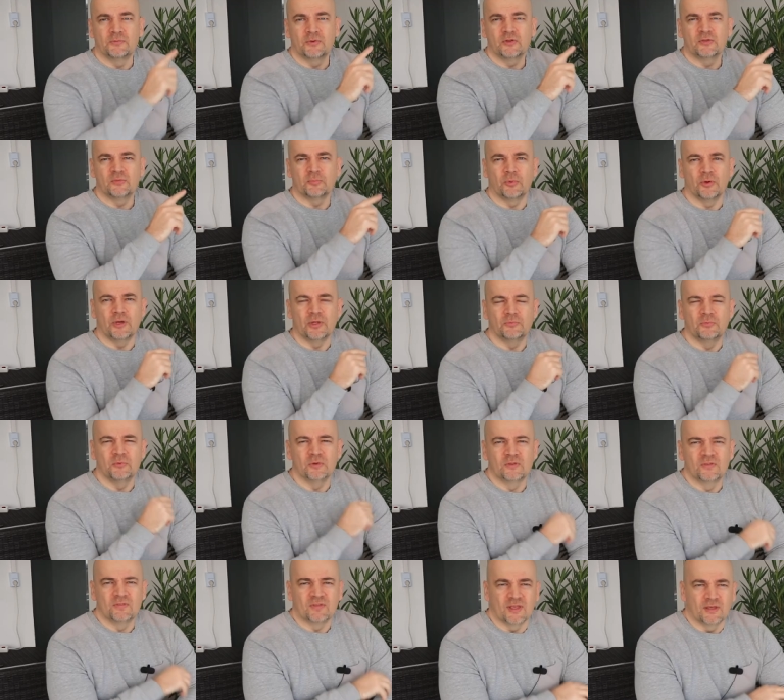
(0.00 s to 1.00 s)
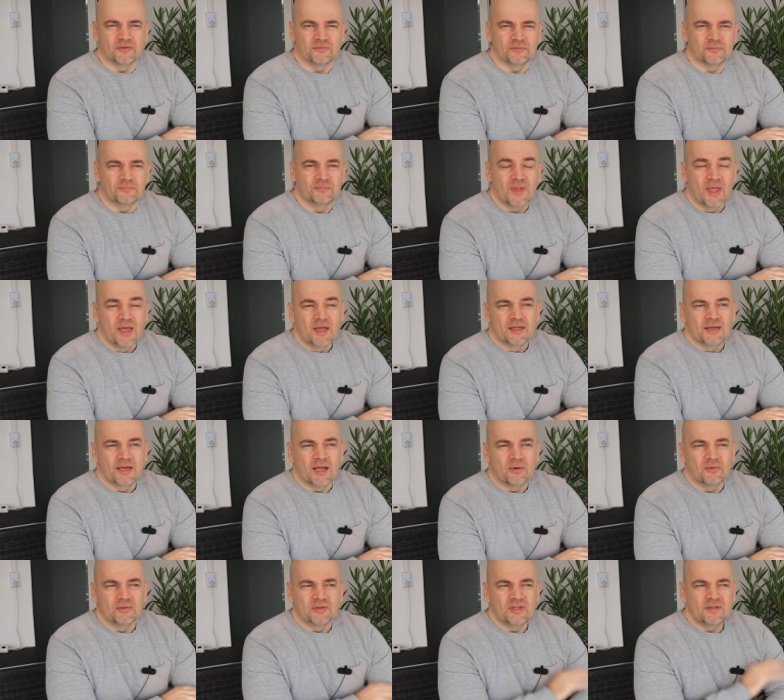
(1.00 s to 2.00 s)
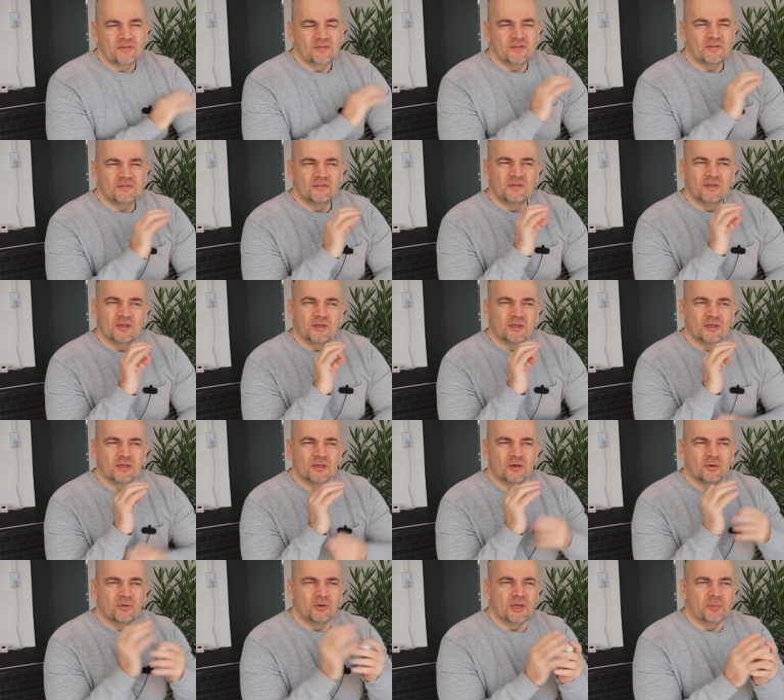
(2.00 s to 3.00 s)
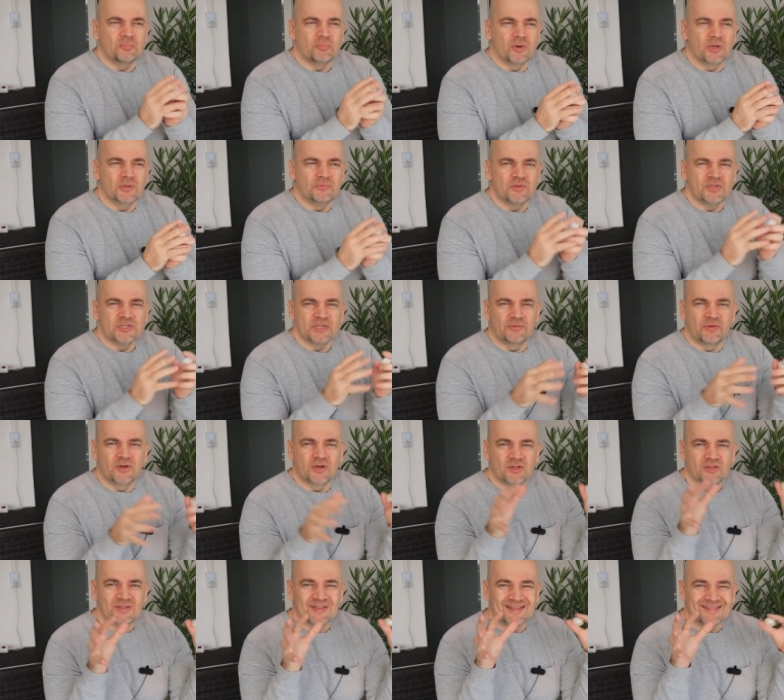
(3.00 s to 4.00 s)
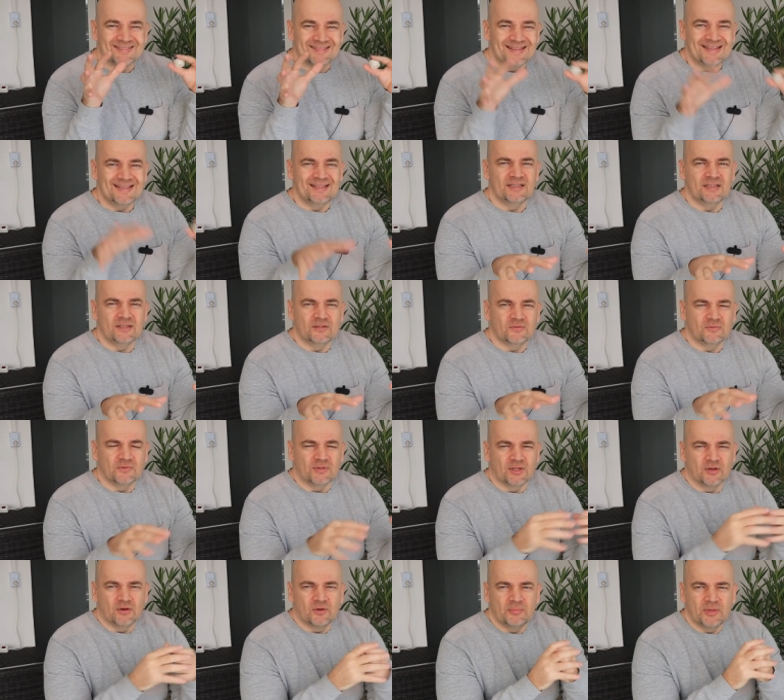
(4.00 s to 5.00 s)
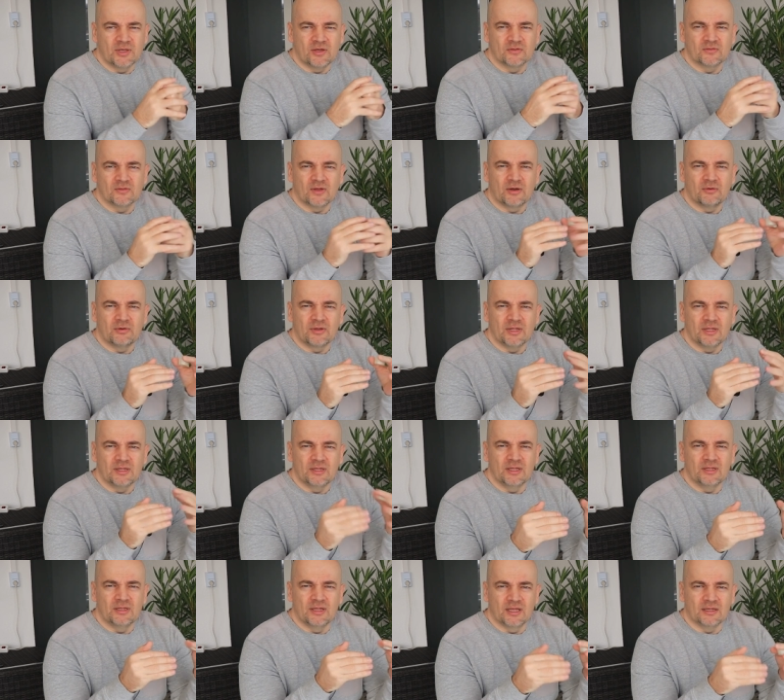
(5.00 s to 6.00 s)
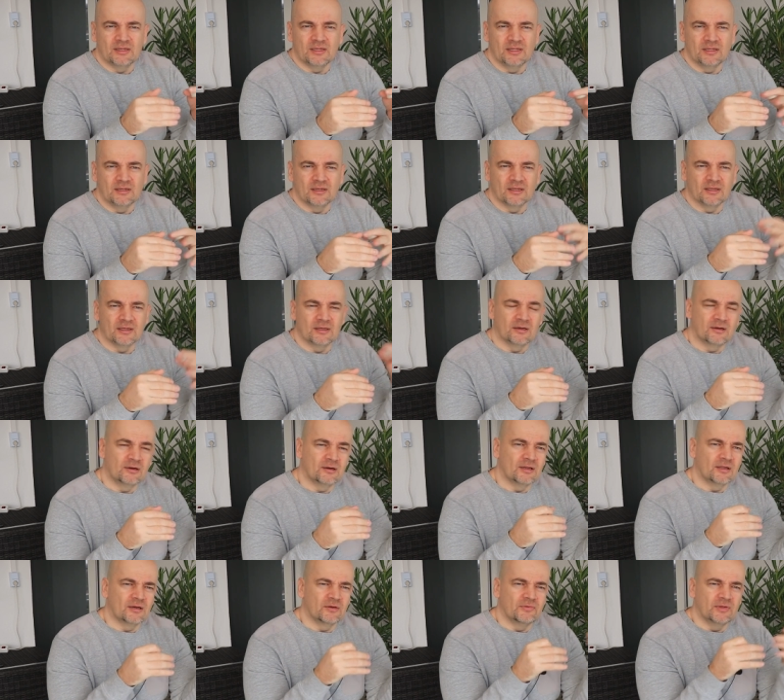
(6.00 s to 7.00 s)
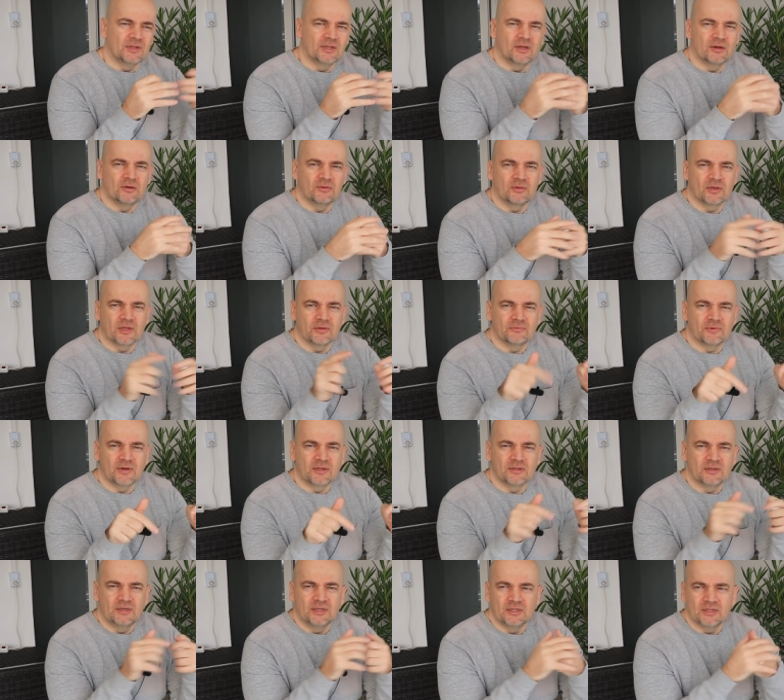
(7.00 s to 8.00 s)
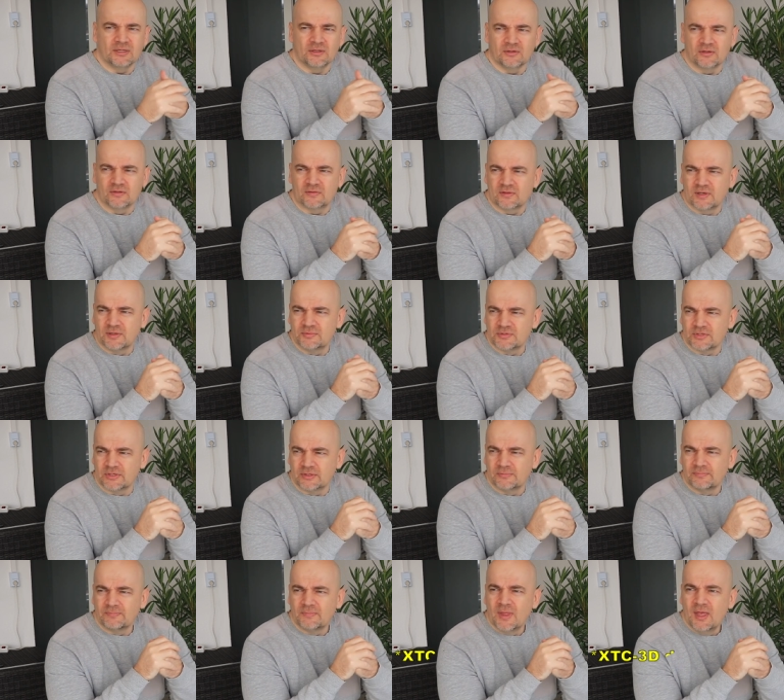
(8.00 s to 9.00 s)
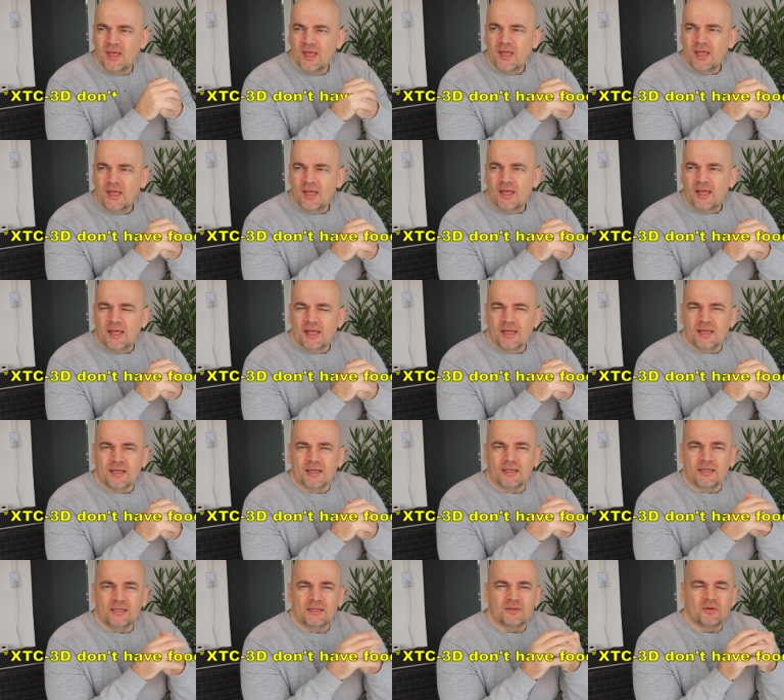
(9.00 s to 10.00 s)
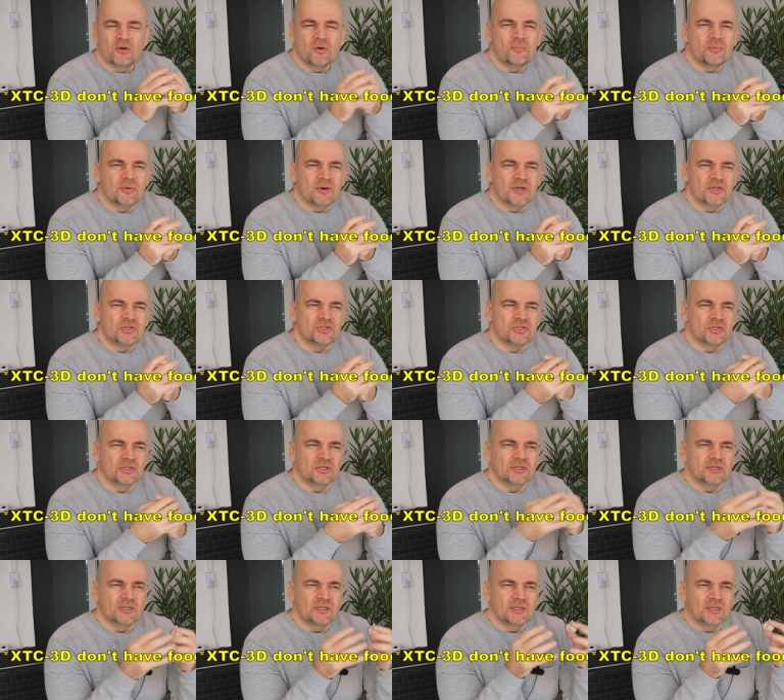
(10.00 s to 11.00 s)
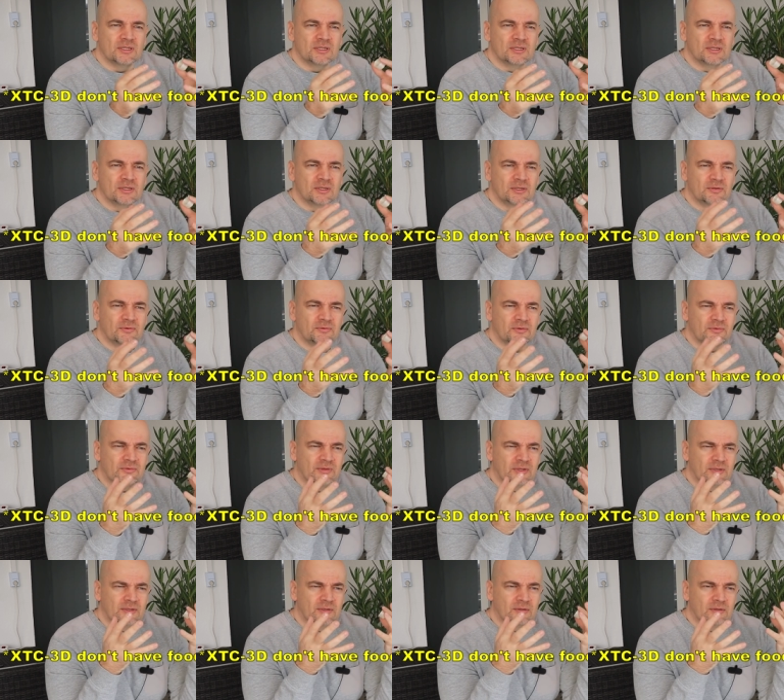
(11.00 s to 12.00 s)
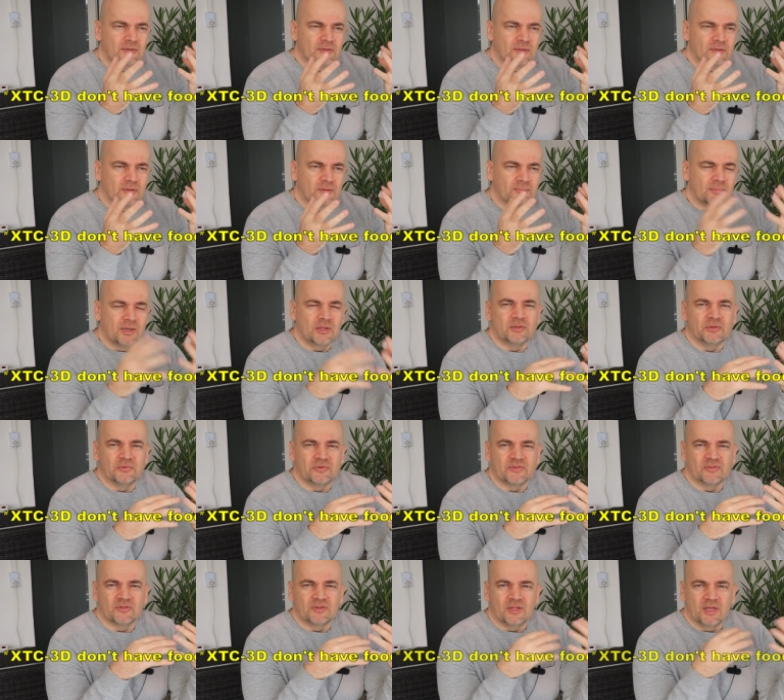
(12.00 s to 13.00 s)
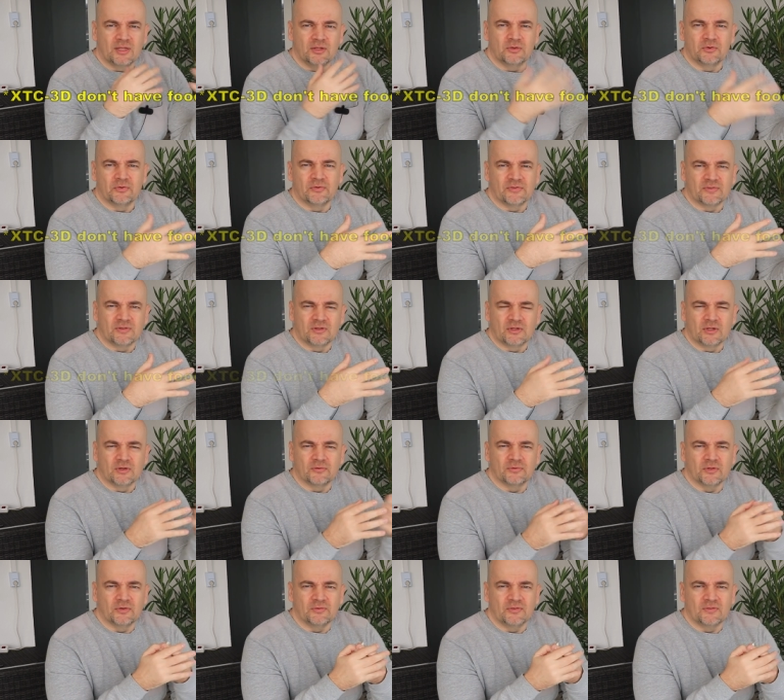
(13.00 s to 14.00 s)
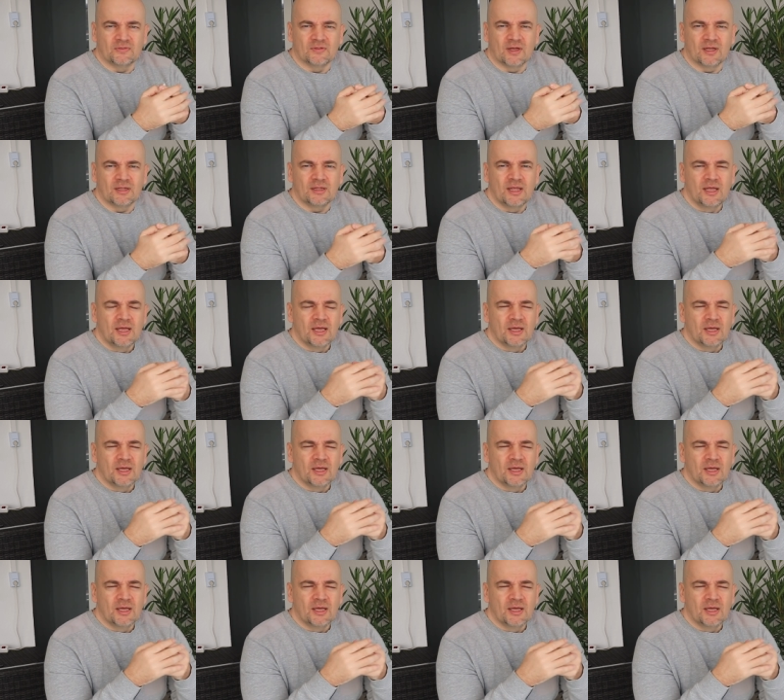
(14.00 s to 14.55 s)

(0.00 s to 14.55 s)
first point, food safe. Now, this is the only point which I will not test in this video because I already did that in an uh, earlier video. You can find the link in the description. Uh, in cooperation uh, with uh, my university and University of Novi Sad,